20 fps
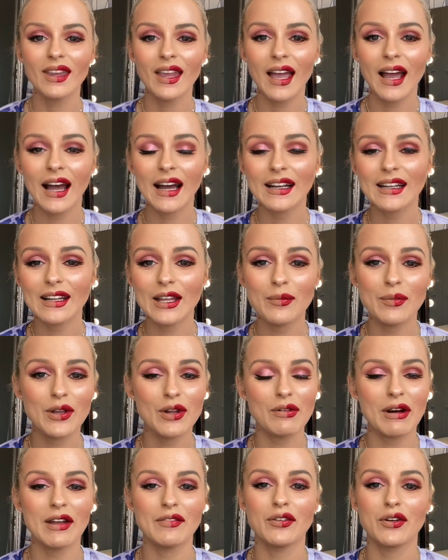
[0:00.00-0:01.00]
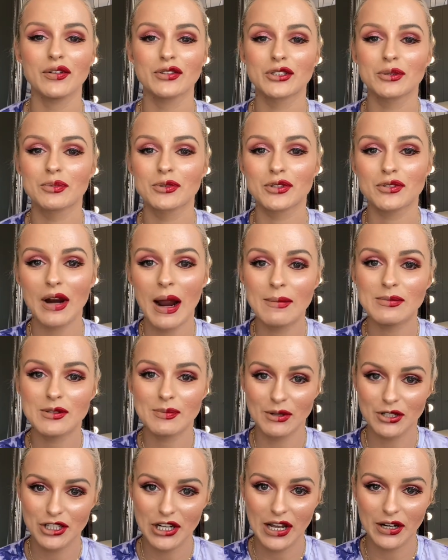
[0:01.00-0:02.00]
And it'd be great if you could subscribe to my
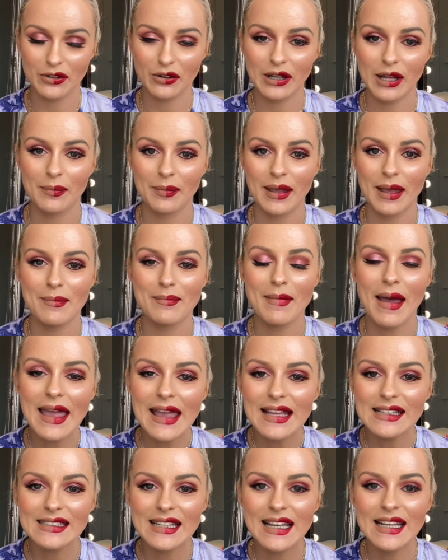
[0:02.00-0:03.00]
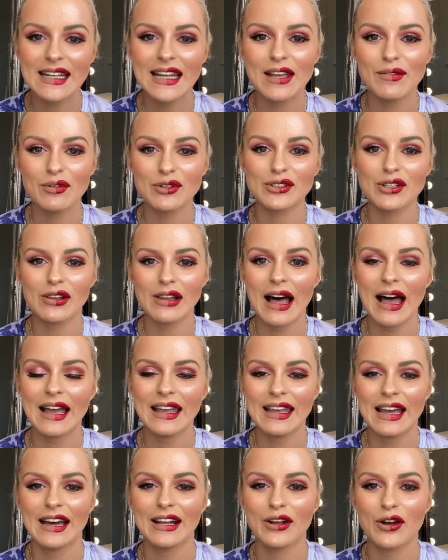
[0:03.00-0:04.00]
channel. That'd be amazing. Give us a
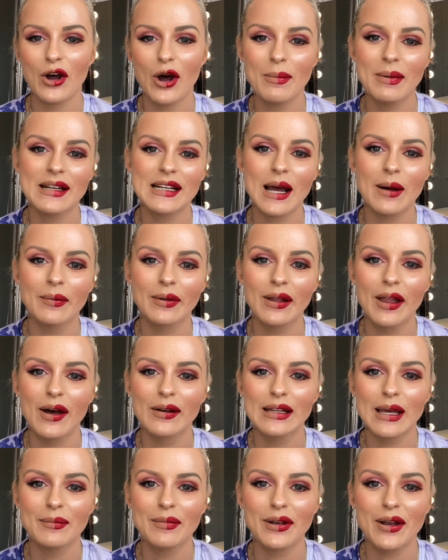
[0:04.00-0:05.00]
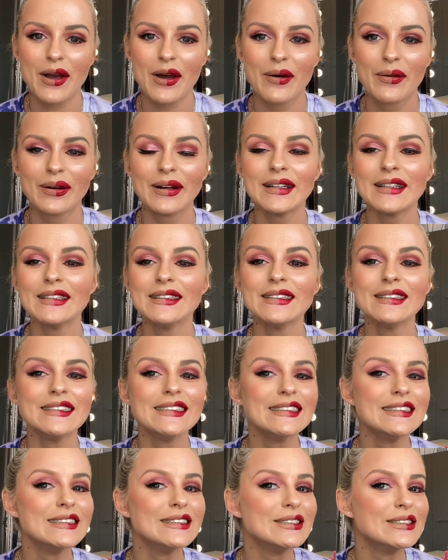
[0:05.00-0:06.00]
like and a comment down below. Let me know
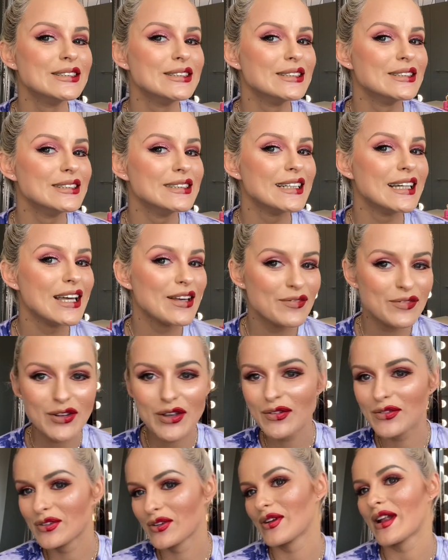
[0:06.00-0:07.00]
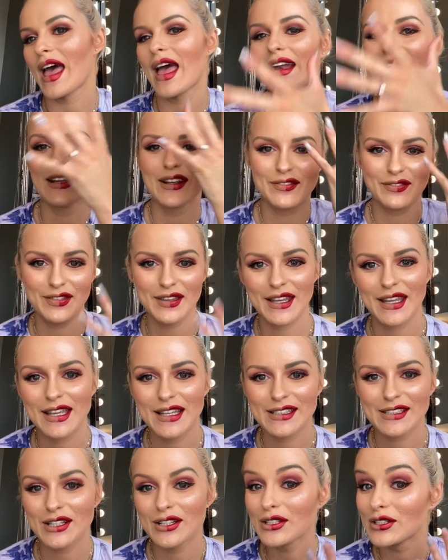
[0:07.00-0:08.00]
if you've done any of
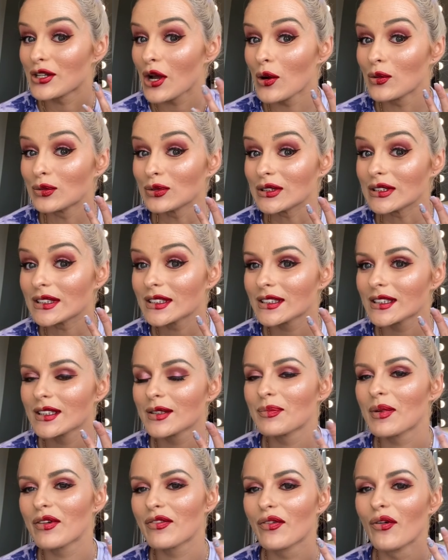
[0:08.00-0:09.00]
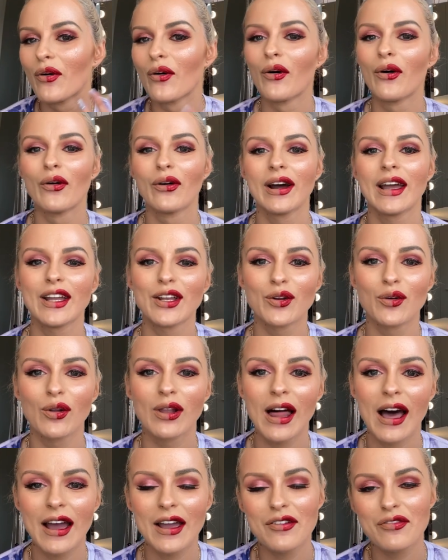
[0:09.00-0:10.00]
these don'ts before in your
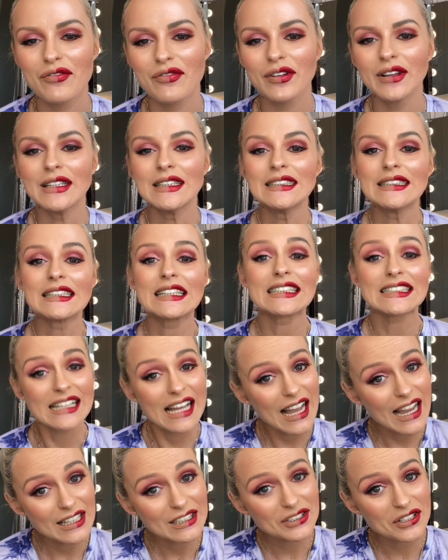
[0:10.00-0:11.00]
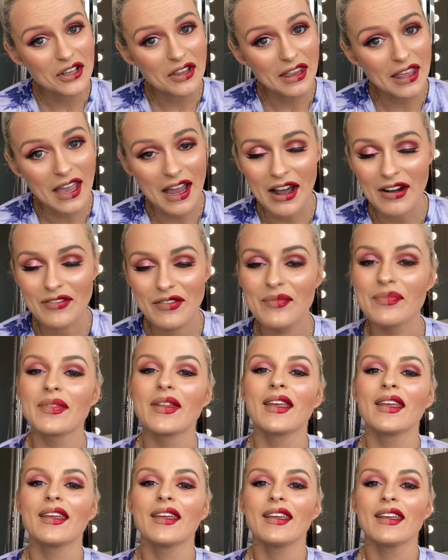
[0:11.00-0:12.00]
life. Because I certainly have.
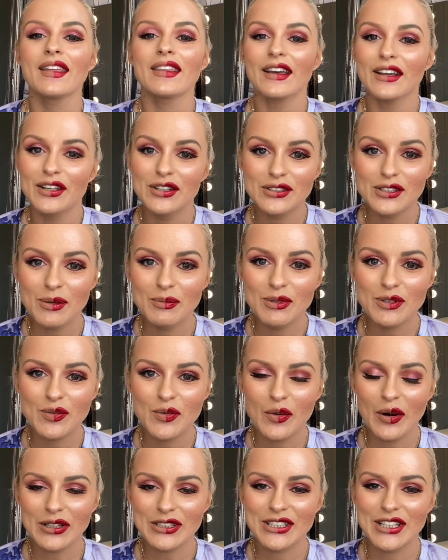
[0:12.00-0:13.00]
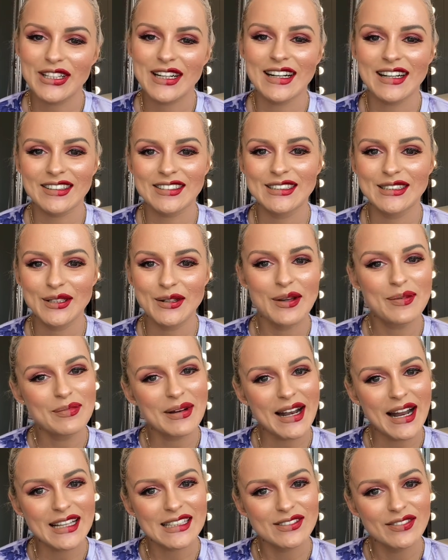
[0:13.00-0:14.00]
Thank you so much for watching, and I'll see you in my
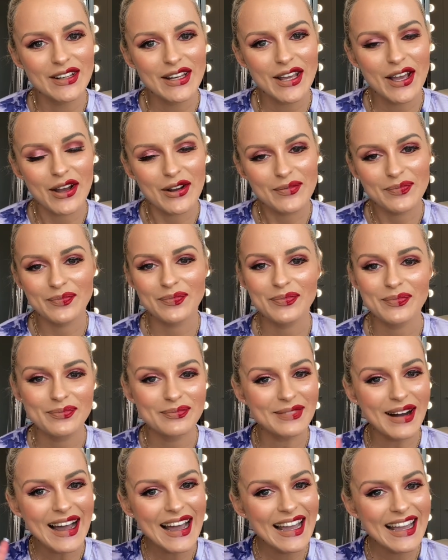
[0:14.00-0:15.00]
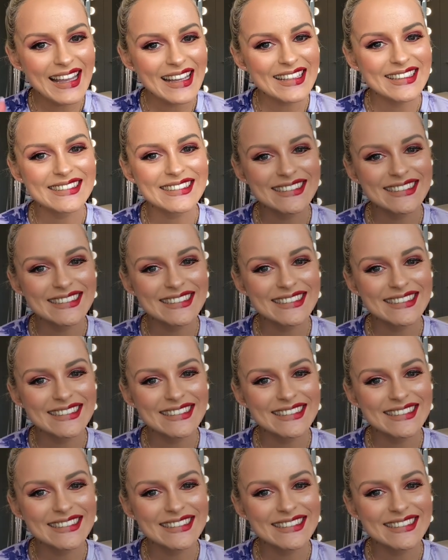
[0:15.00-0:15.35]
next video. Bye.